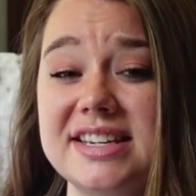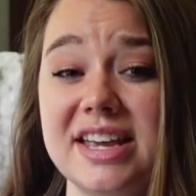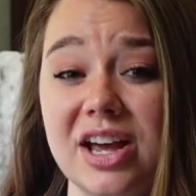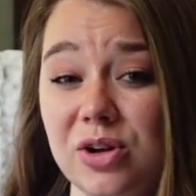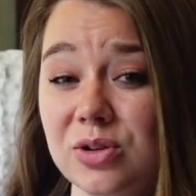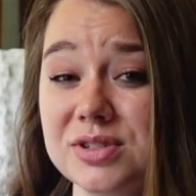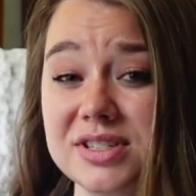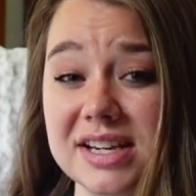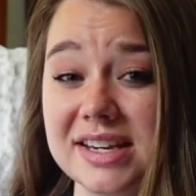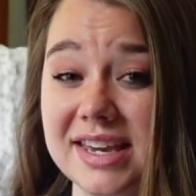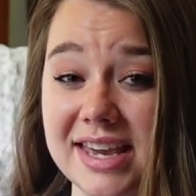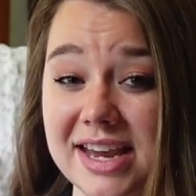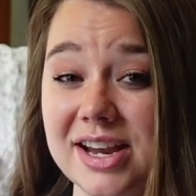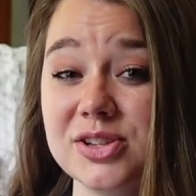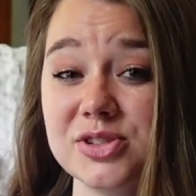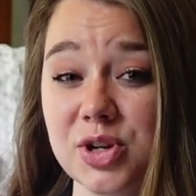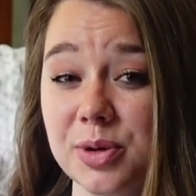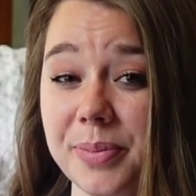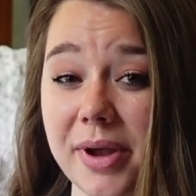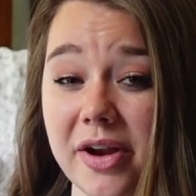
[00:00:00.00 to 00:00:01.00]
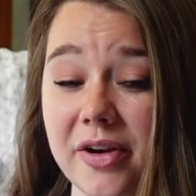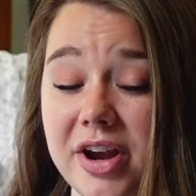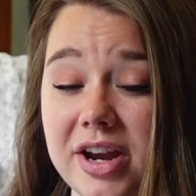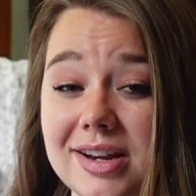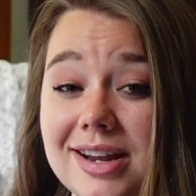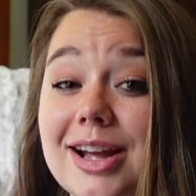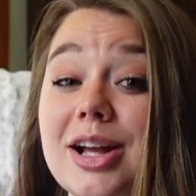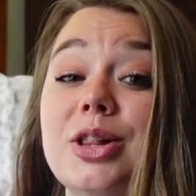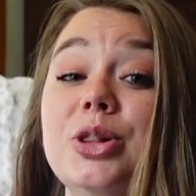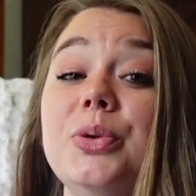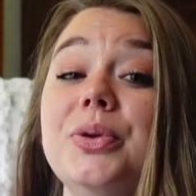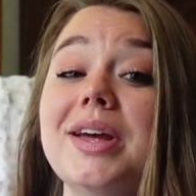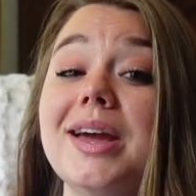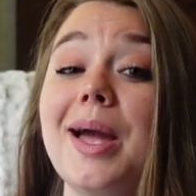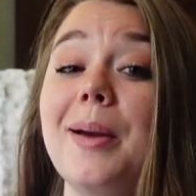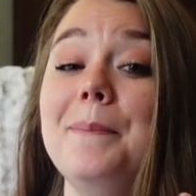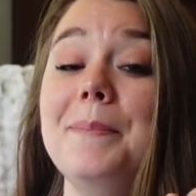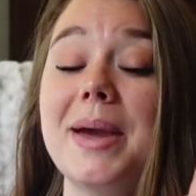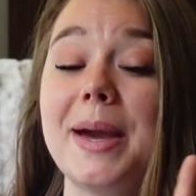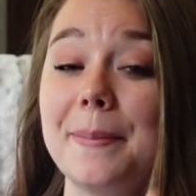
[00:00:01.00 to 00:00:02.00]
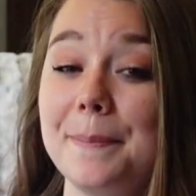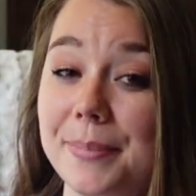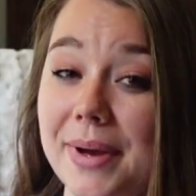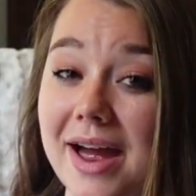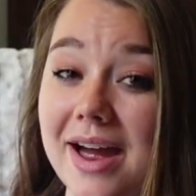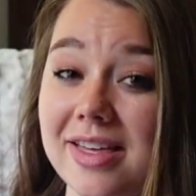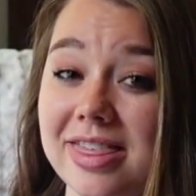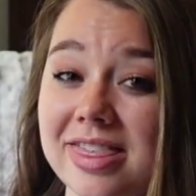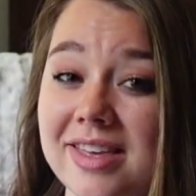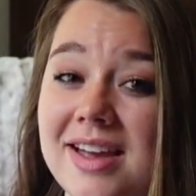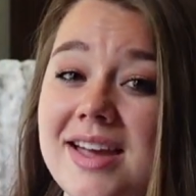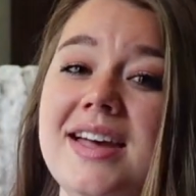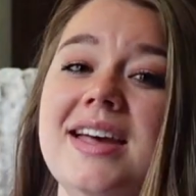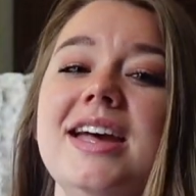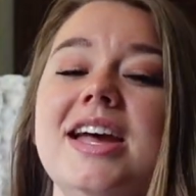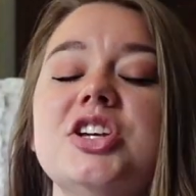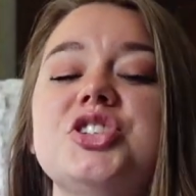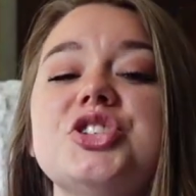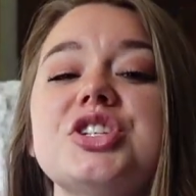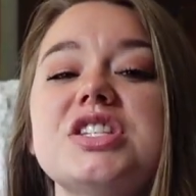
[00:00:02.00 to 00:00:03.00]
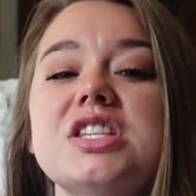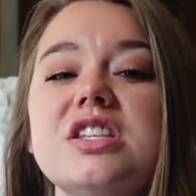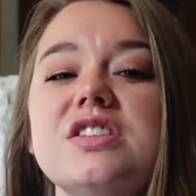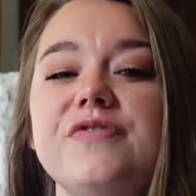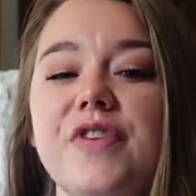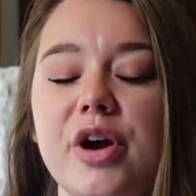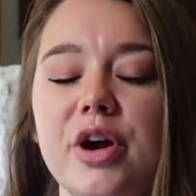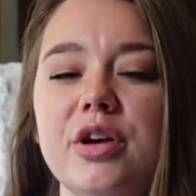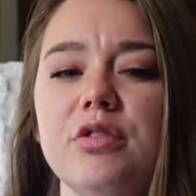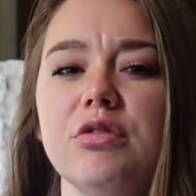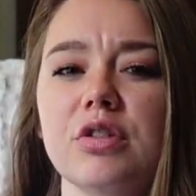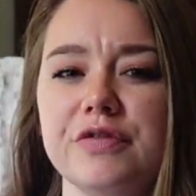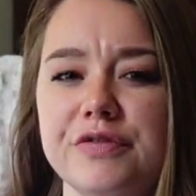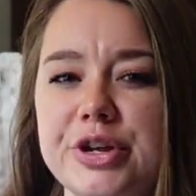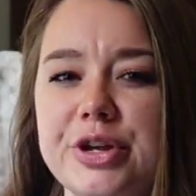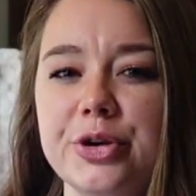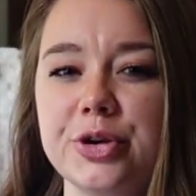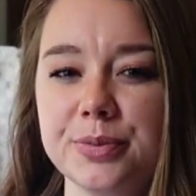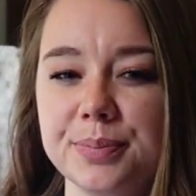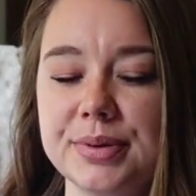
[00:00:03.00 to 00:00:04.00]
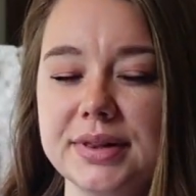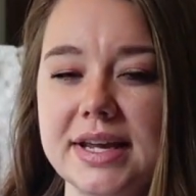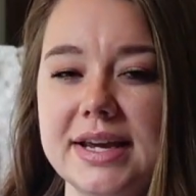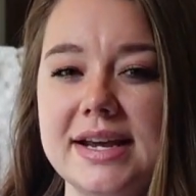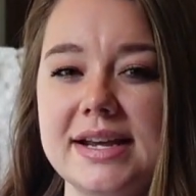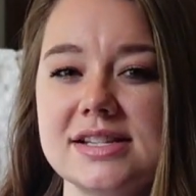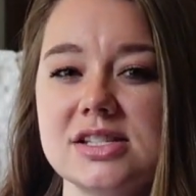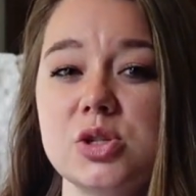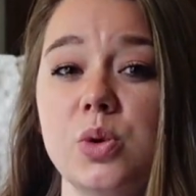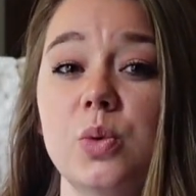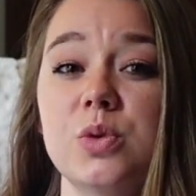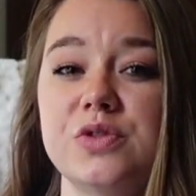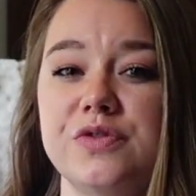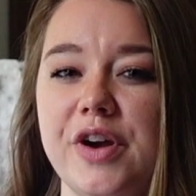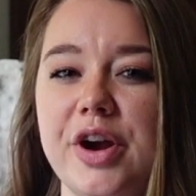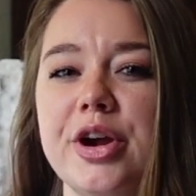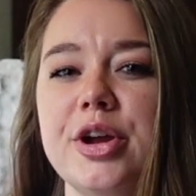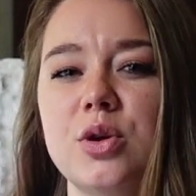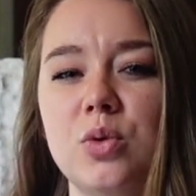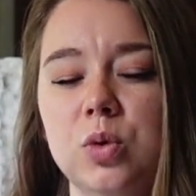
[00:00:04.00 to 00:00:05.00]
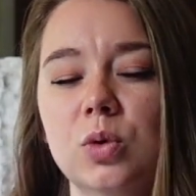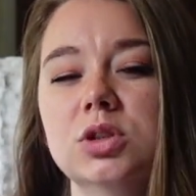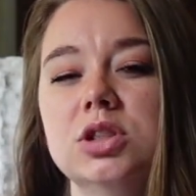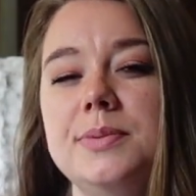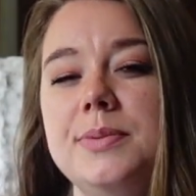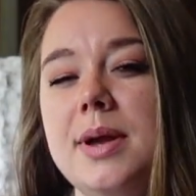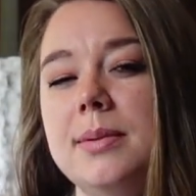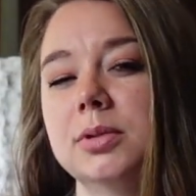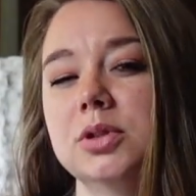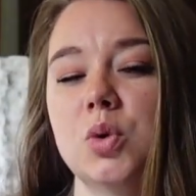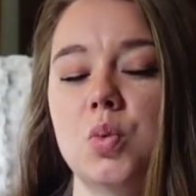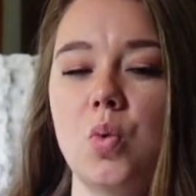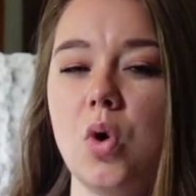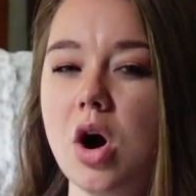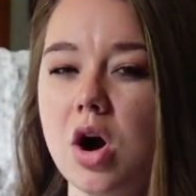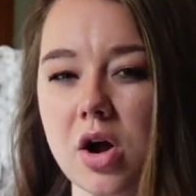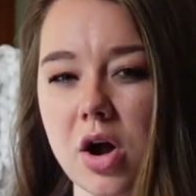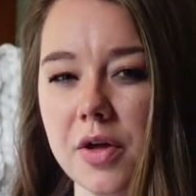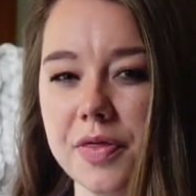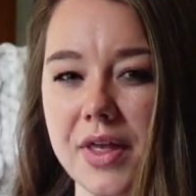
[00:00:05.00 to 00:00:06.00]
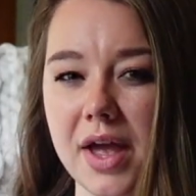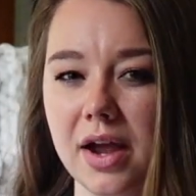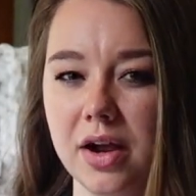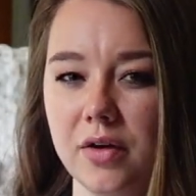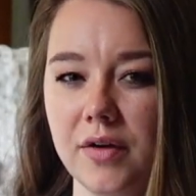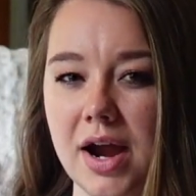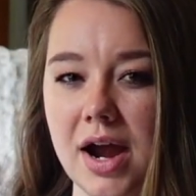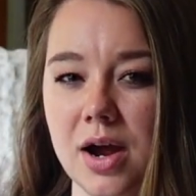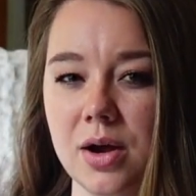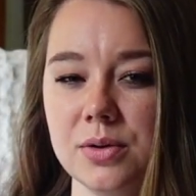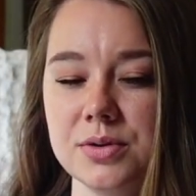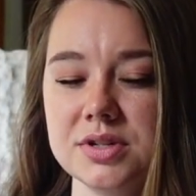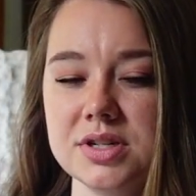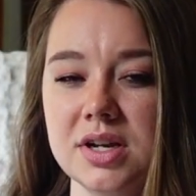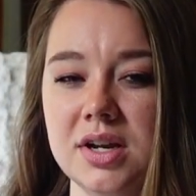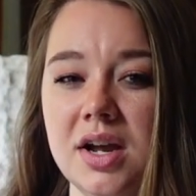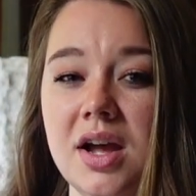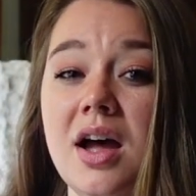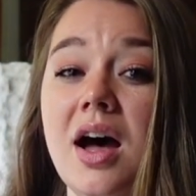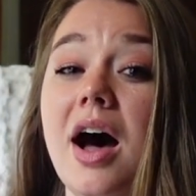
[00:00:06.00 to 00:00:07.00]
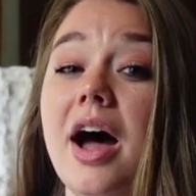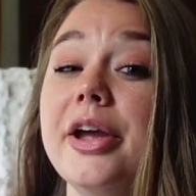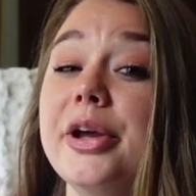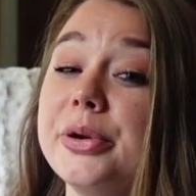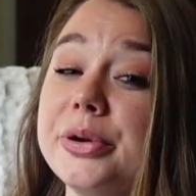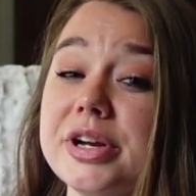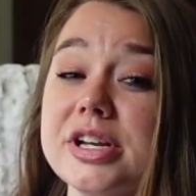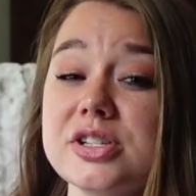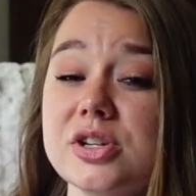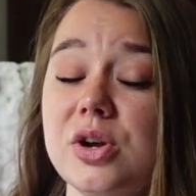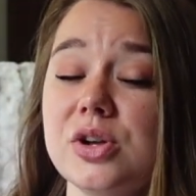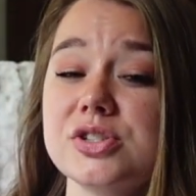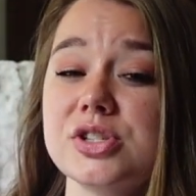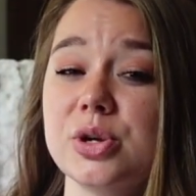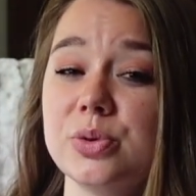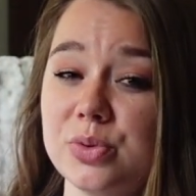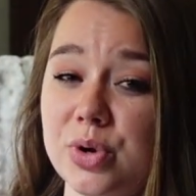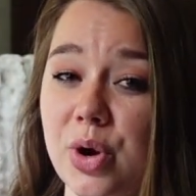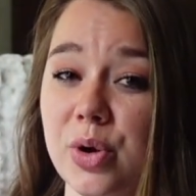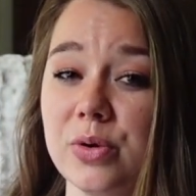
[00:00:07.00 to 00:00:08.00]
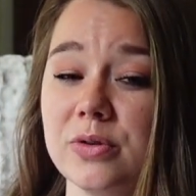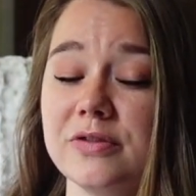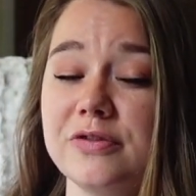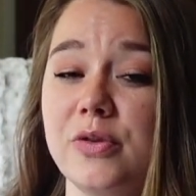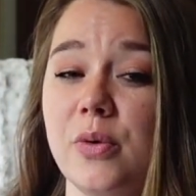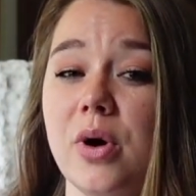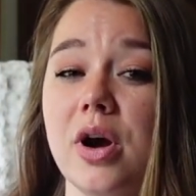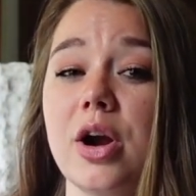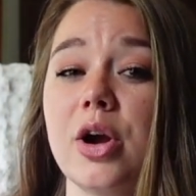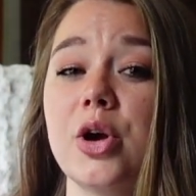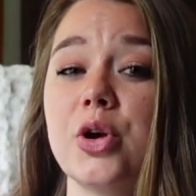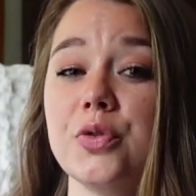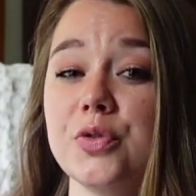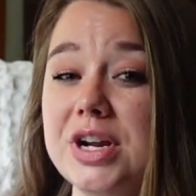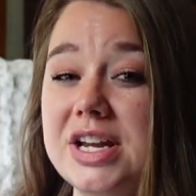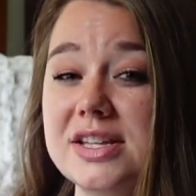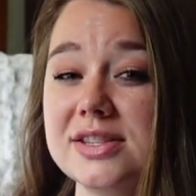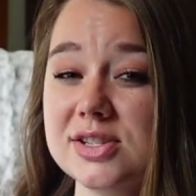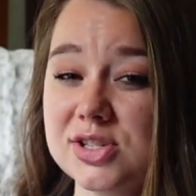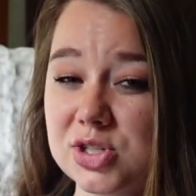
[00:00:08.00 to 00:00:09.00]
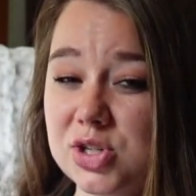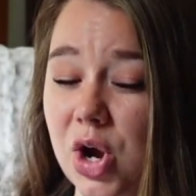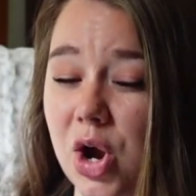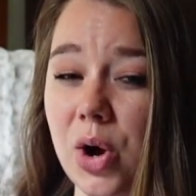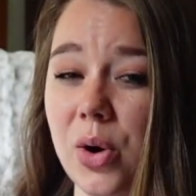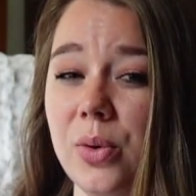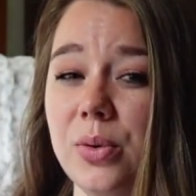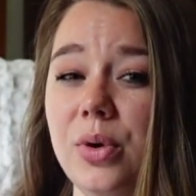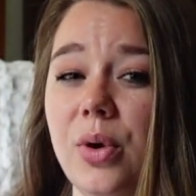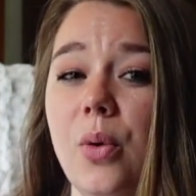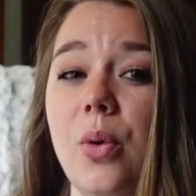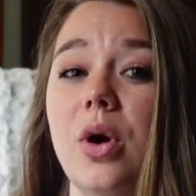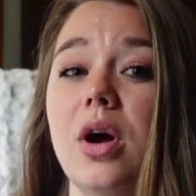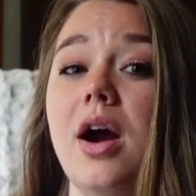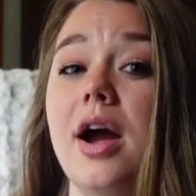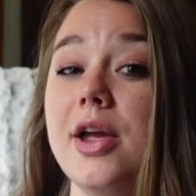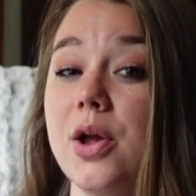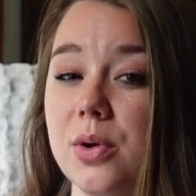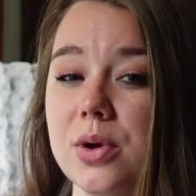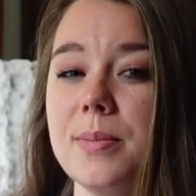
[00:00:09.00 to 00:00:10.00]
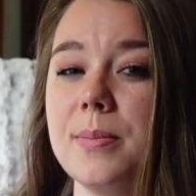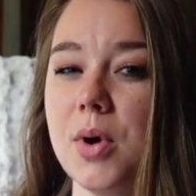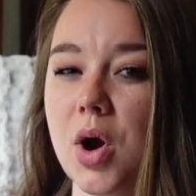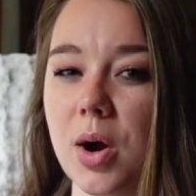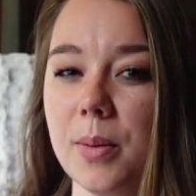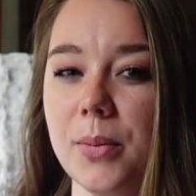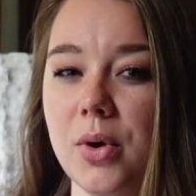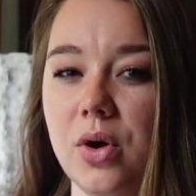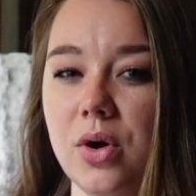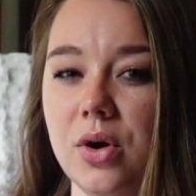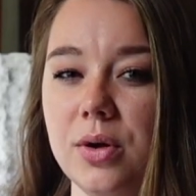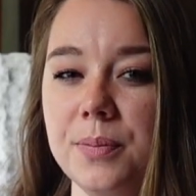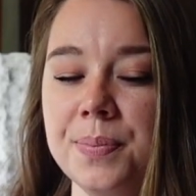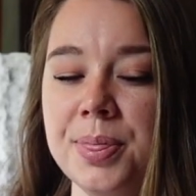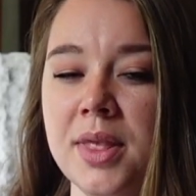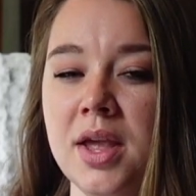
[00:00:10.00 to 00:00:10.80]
Celtic kings are buried, including Macbeth. It's just this very revered place, so it was very cool to be able to walk on that ground. Iona is also known for greenstone or Iona marble,